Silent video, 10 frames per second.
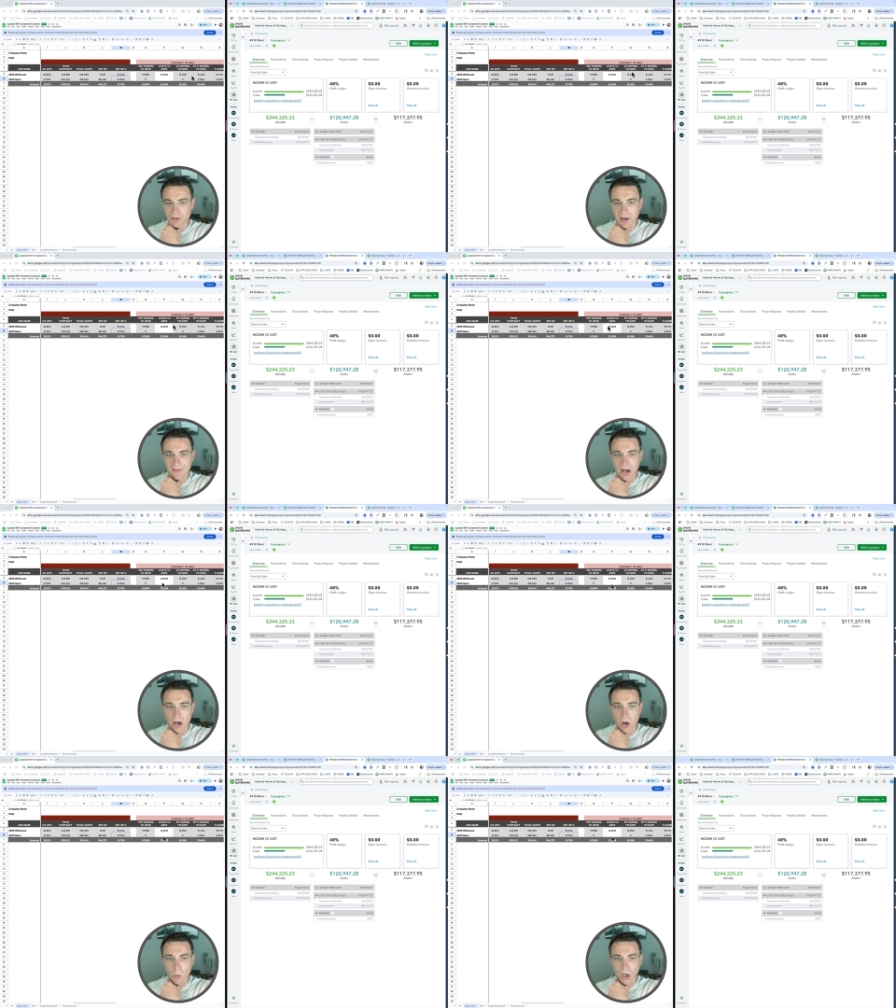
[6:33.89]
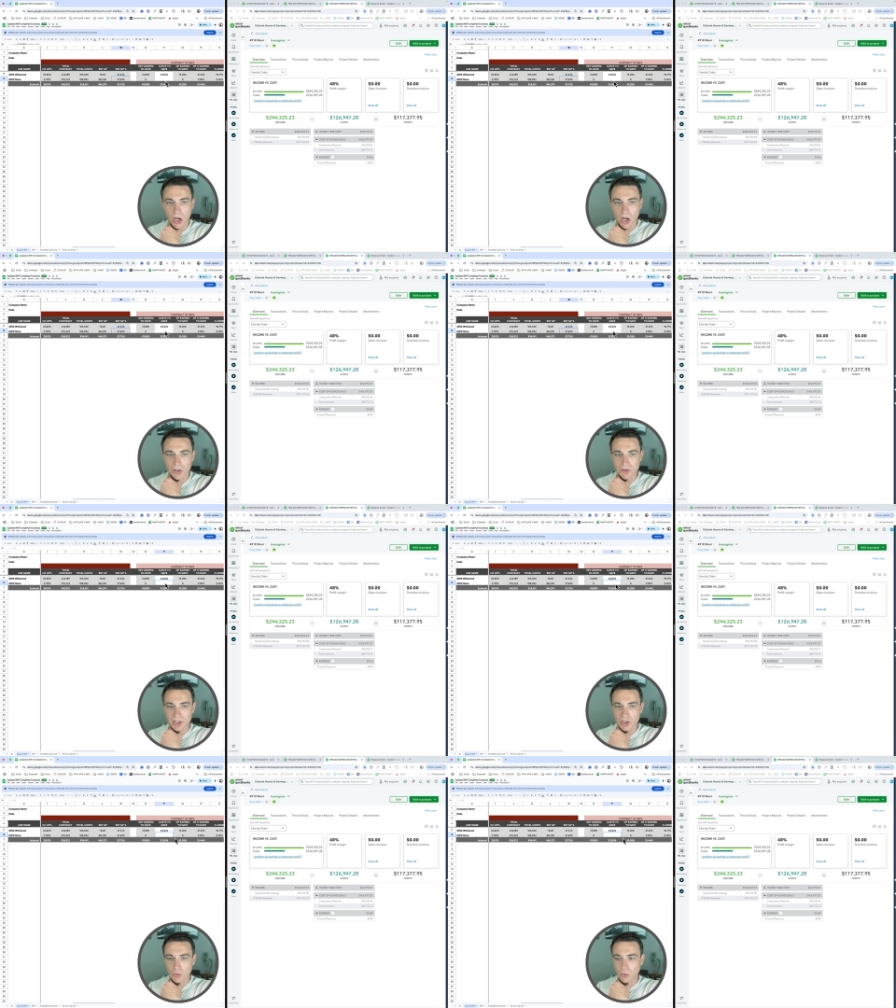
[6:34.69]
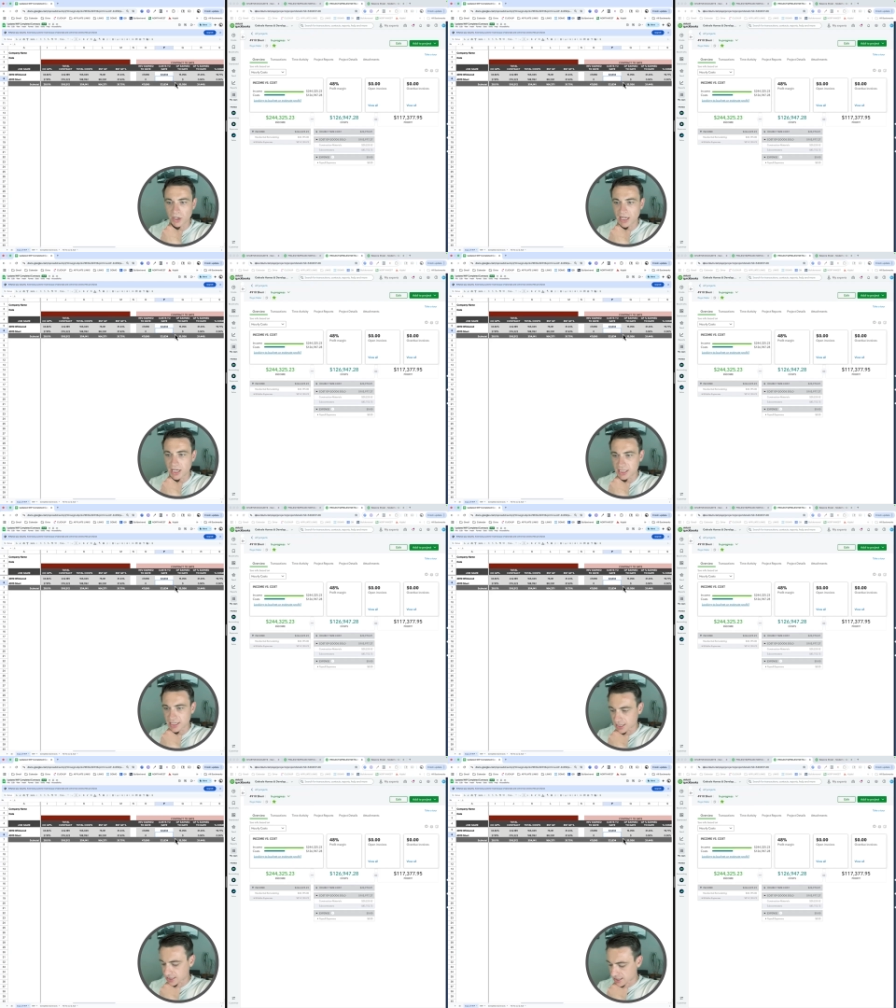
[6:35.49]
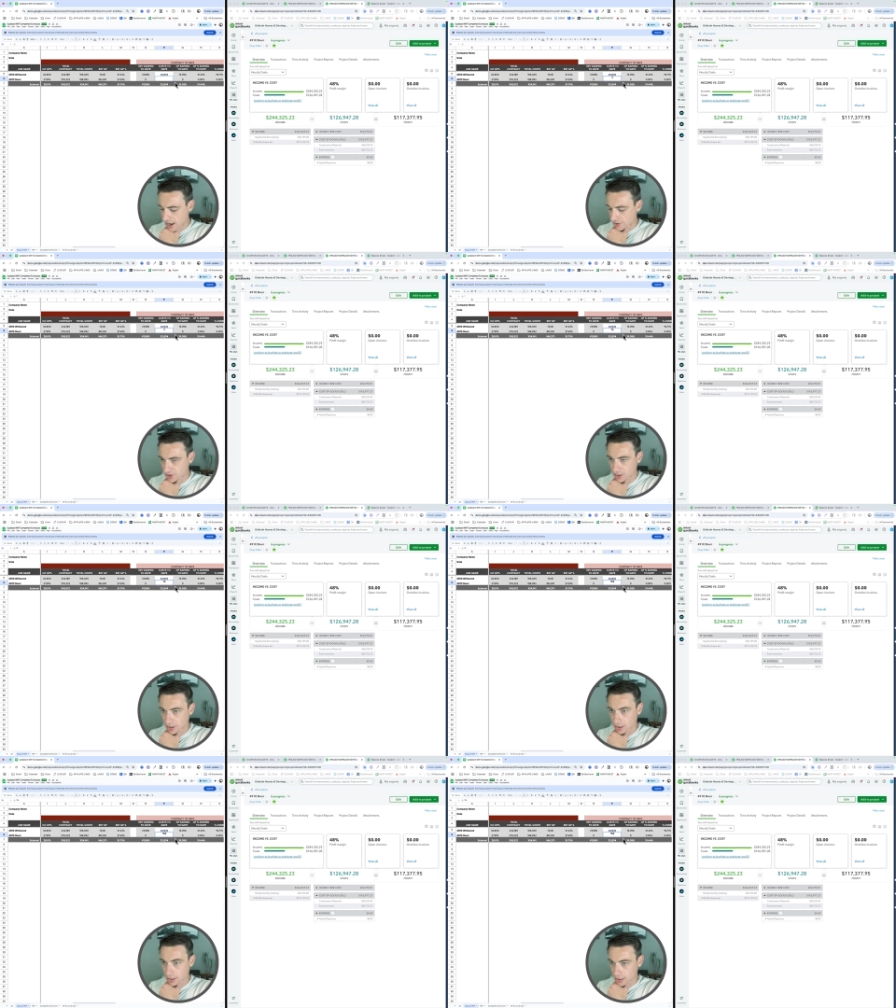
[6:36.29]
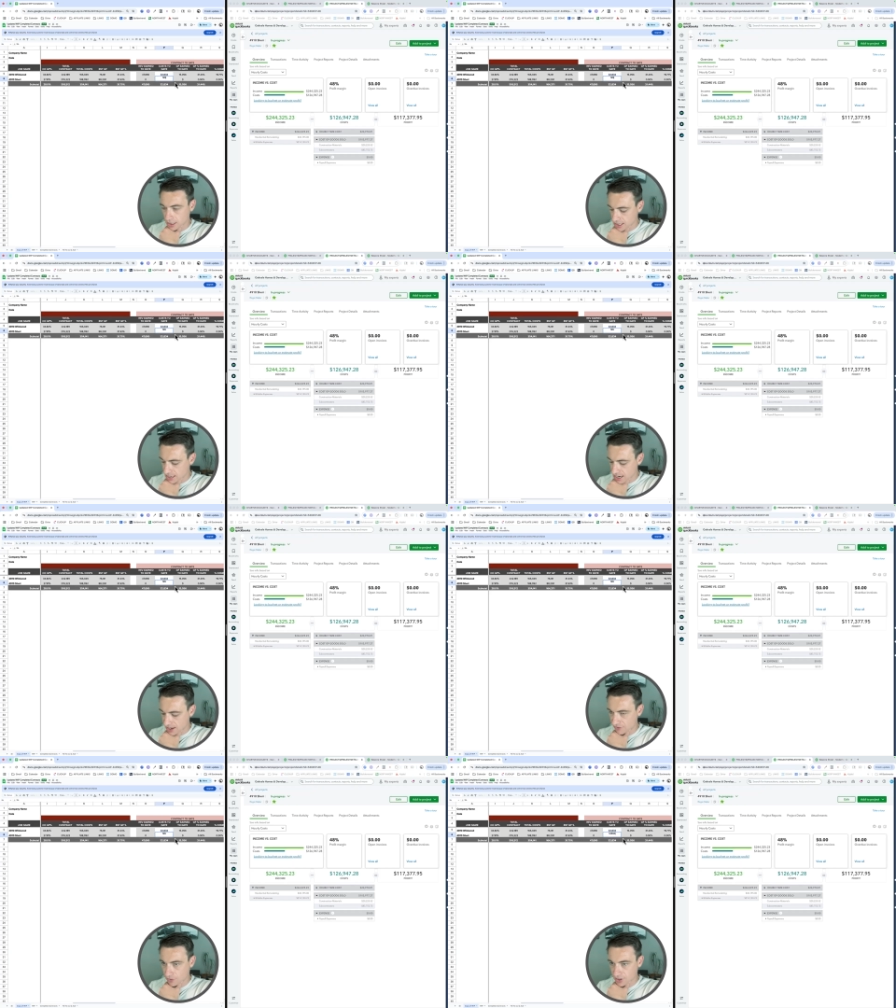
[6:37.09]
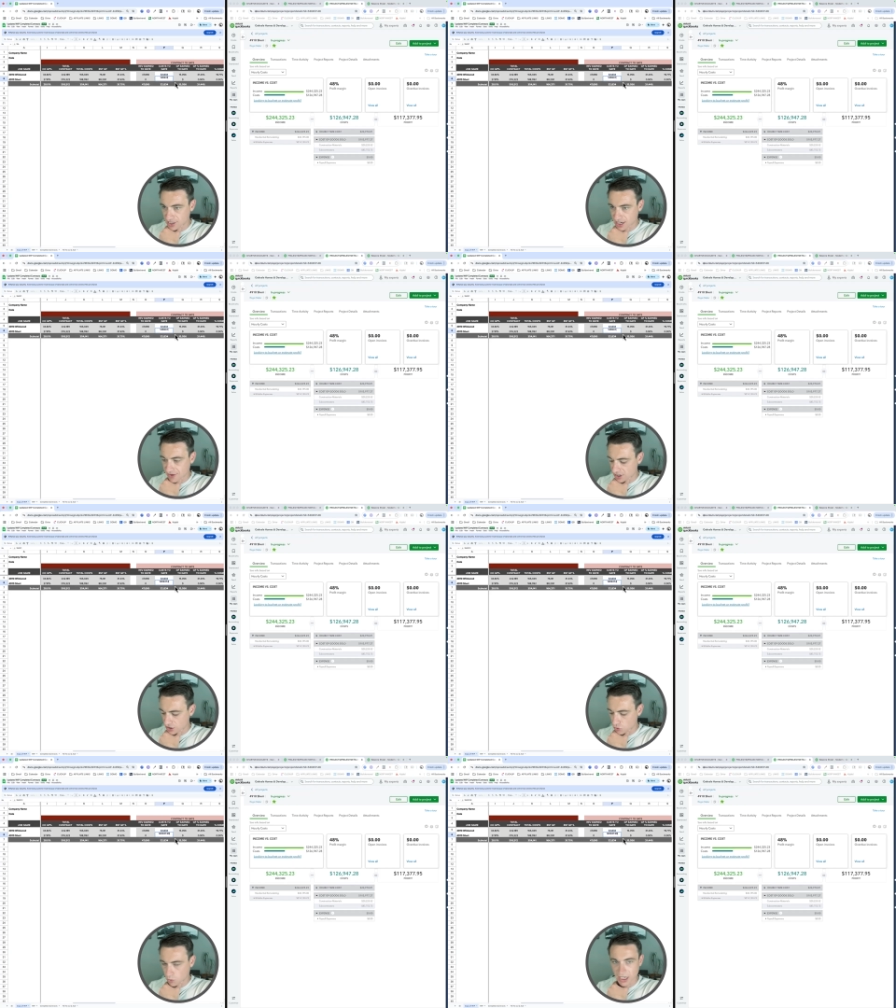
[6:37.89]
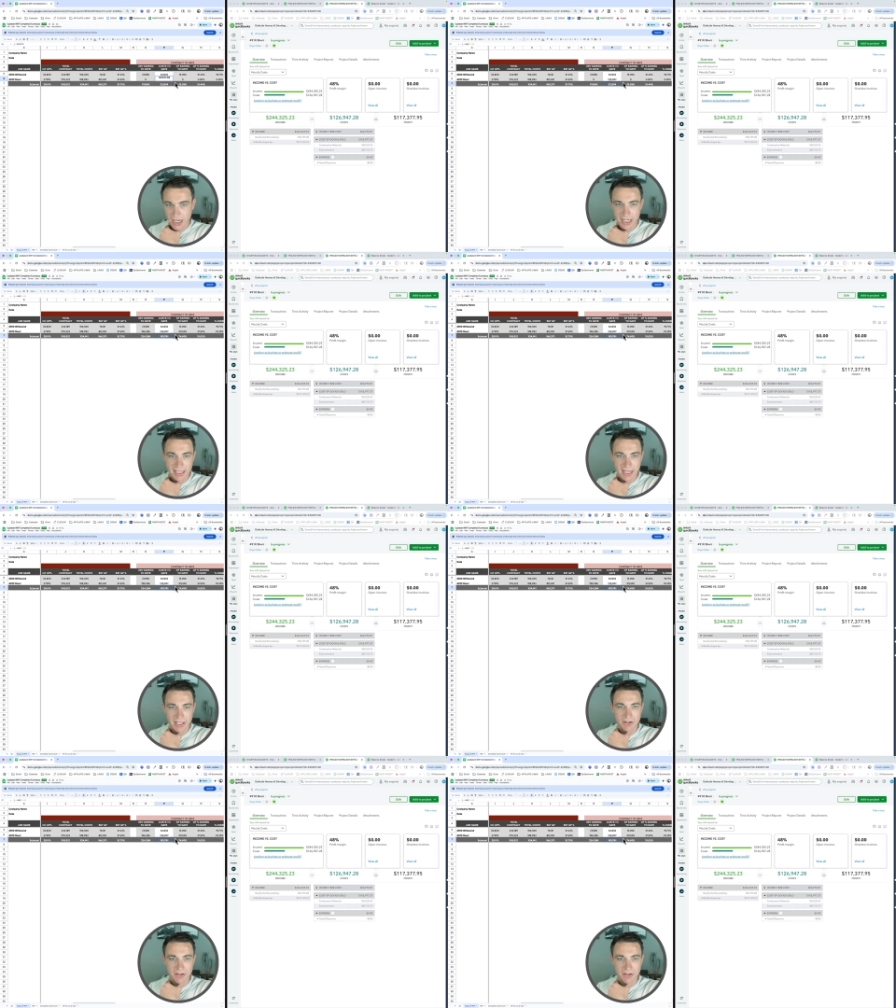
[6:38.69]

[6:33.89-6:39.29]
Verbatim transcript: So I have 126,000 947 and 28 cents.